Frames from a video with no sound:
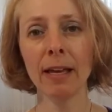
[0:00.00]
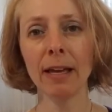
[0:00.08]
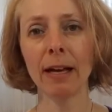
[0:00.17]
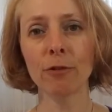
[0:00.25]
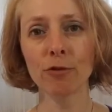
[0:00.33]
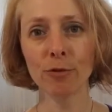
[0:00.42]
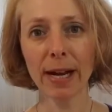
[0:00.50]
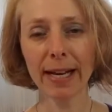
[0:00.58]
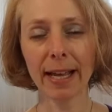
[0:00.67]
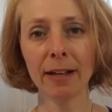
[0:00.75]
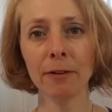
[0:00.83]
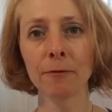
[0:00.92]

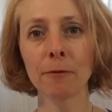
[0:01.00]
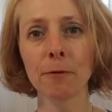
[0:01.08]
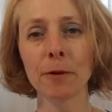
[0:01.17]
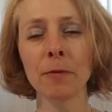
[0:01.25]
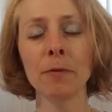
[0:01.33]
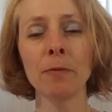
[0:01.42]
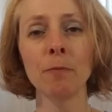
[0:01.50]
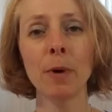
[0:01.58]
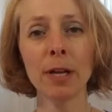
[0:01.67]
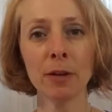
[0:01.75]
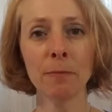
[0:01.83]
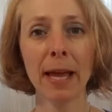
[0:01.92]
credit for what
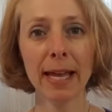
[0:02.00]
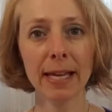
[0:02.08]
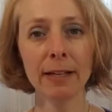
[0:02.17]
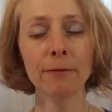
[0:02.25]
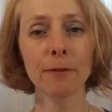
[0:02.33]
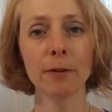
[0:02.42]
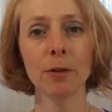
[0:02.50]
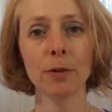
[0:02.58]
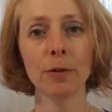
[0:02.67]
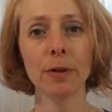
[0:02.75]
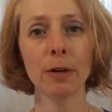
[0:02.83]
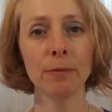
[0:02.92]
you paid for
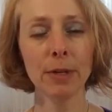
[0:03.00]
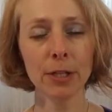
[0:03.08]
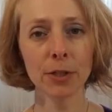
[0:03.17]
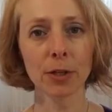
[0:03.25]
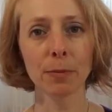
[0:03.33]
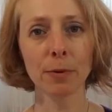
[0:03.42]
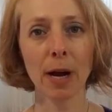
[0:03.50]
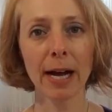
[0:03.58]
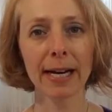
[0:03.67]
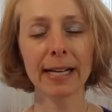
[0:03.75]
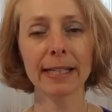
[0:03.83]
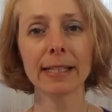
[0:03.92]
your original
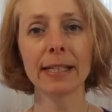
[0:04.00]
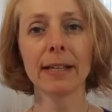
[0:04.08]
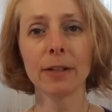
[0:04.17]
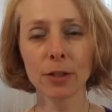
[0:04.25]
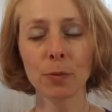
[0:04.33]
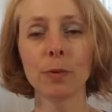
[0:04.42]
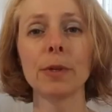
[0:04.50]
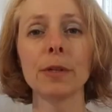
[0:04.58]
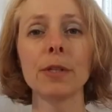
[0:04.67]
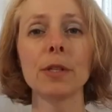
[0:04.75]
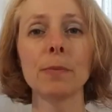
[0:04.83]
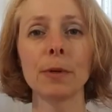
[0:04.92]
product
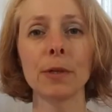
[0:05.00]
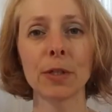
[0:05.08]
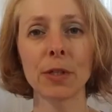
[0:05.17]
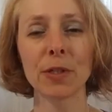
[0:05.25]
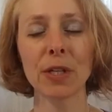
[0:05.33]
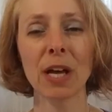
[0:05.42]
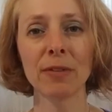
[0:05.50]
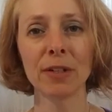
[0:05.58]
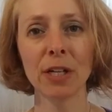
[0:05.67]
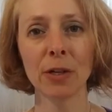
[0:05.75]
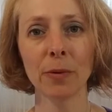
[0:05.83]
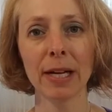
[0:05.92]
towards the purchase of a
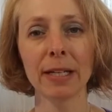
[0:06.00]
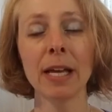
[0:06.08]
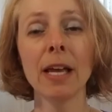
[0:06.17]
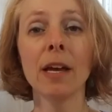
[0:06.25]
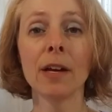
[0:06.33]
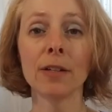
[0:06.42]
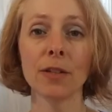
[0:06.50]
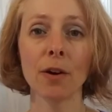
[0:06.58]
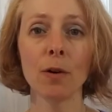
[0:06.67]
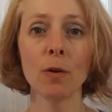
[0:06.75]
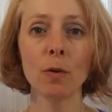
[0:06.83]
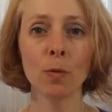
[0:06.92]
new one.
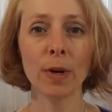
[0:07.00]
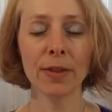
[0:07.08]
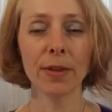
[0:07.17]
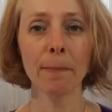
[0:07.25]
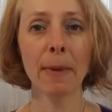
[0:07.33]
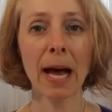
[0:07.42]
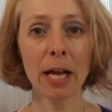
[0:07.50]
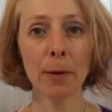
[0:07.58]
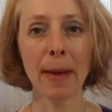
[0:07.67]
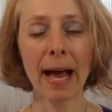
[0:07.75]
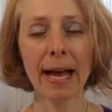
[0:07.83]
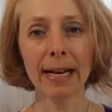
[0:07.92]
So with the
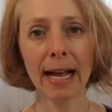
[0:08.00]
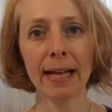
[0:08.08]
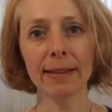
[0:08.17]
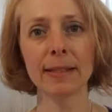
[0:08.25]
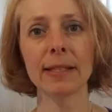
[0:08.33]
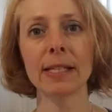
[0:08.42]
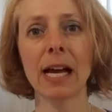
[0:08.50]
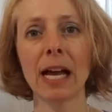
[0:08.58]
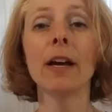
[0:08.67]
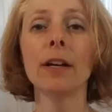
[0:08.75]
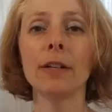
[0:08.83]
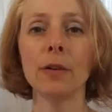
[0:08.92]
biomat at this time,
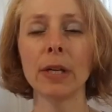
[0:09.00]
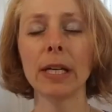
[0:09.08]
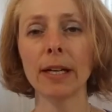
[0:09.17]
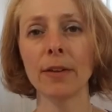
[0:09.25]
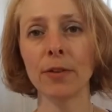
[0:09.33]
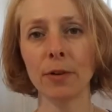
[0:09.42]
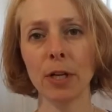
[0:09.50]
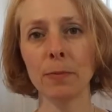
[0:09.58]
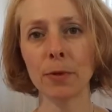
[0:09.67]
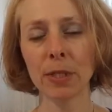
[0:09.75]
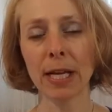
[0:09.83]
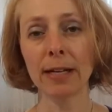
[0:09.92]
you can get a
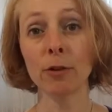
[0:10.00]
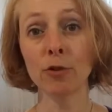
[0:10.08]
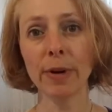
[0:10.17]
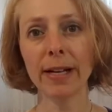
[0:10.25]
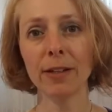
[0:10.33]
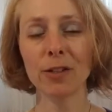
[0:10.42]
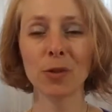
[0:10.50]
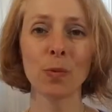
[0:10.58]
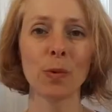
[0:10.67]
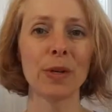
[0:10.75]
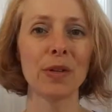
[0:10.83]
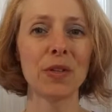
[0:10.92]
30% credit
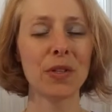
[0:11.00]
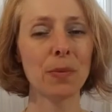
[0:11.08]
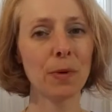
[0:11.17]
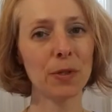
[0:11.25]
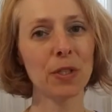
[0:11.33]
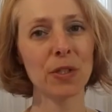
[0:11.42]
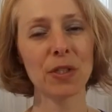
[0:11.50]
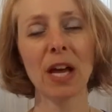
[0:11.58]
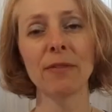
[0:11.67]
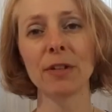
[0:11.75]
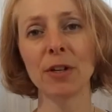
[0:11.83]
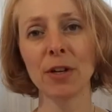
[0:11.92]
towards the purchase
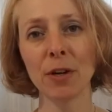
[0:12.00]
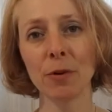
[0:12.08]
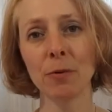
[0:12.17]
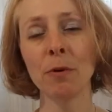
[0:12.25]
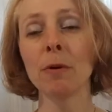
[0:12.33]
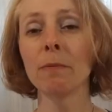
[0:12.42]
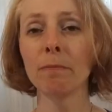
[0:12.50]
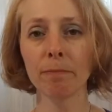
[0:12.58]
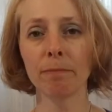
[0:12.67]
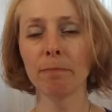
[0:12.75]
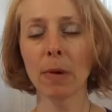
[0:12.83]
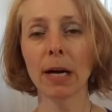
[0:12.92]
of a new
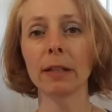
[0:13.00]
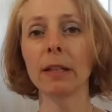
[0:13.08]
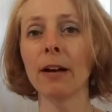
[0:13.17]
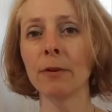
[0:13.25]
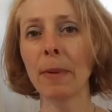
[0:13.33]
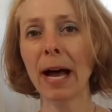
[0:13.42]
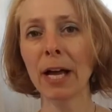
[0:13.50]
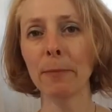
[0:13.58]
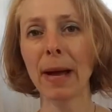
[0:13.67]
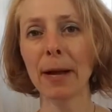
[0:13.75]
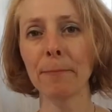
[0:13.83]
model of a biomat.